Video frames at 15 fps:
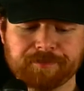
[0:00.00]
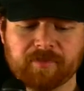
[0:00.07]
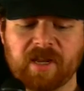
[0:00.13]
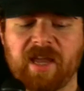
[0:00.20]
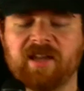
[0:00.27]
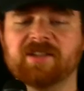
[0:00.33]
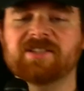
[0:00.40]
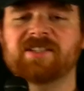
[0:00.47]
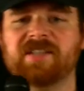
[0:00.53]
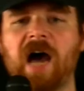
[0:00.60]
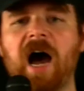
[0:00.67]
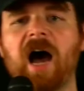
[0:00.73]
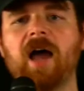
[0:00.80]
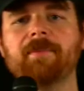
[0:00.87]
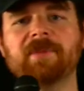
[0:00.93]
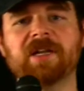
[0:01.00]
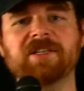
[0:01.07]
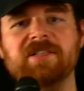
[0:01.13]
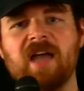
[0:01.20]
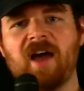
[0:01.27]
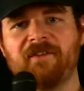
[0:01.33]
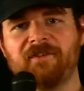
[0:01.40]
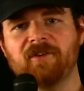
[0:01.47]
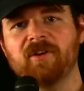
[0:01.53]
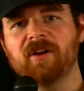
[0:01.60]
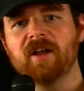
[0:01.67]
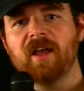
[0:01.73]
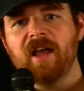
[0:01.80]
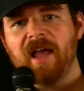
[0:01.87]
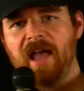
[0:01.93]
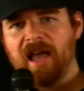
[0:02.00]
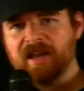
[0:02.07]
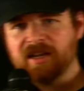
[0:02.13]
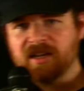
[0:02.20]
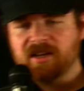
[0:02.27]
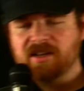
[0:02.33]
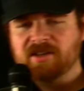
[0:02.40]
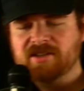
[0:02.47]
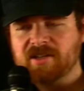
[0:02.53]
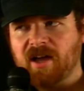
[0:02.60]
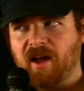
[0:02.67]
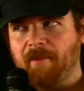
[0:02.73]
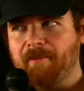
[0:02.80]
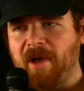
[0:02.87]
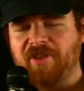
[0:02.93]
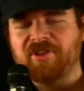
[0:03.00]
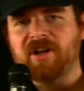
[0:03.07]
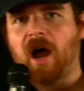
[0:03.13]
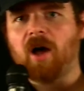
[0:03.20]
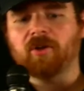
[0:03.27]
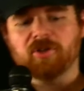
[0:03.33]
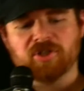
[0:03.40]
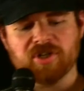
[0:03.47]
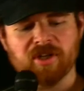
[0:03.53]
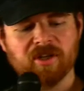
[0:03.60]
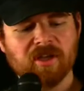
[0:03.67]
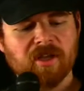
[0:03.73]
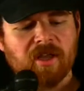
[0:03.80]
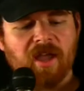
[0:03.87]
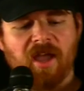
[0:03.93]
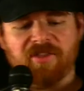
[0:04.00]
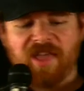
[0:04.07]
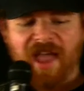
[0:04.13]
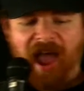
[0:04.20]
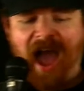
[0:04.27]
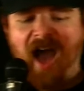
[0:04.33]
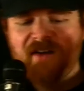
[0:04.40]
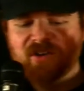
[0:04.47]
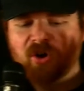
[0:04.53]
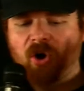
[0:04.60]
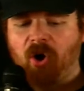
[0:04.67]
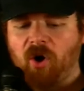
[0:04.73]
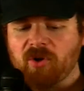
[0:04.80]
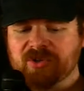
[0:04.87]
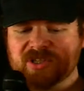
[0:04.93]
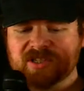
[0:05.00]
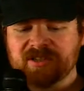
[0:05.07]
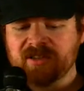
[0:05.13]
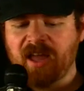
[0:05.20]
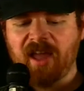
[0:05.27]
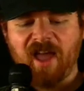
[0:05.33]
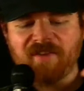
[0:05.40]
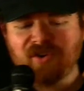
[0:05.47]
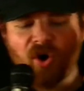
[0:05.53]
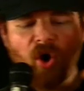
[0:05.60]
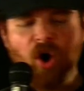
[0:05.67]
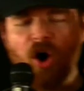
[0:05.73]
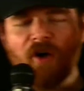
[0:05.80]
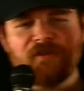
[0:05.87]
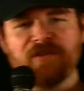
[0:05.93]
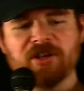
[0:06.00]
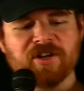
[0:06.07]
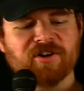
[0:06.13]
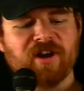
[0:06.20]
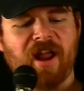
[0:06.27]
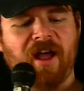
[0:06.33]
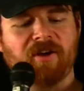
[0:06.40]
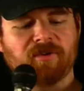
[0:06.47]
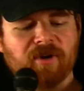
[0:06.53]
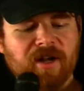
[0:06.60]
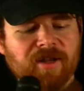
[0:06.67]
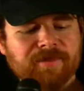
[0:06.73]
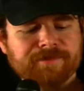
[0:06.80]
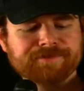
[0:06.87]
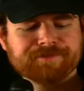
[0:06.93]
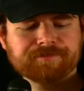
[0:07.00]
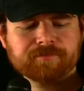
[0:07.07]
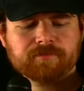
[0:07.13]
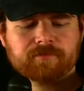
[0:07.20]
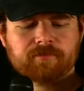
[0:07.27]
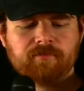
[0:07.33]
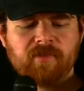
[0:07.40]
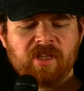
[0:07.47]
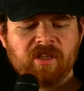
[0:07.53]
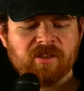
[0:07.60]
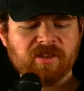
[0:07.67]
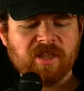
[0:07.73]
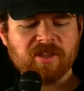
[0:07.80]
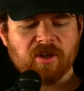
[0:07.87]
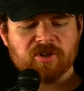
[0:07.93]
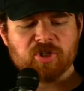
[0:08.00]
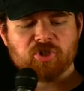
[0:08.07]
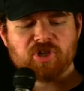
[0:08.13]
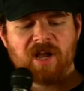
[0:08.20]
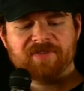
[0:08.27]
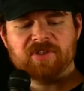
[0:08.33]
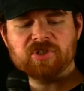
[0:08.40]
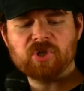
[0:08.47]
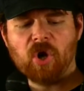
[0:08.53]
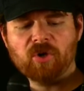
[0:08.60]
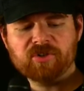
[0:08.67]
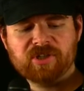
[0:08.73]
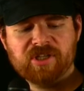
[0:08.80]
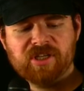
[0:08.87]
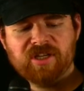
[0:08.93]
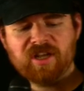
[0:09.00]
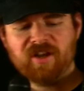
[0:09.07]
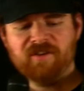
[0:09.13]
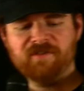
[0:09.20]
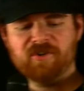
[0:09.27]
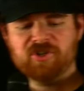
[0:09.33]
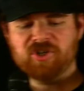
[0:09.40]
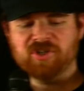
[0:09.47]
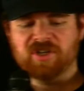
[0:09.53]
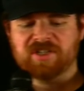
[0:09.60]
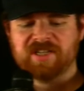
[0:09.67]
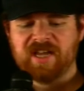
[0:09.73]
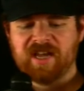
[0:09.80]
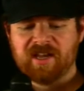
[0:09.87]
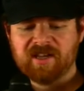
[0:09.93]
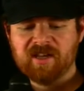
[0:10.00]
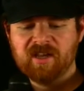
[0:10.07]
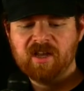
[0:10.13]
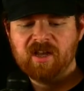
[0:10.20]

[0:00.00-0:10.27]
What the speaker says: And it's time, and it's effort, and it is methodology. And they have it all. They have it all figured out, right? Then they also drafted Dalton Keene out of Virginia Tech.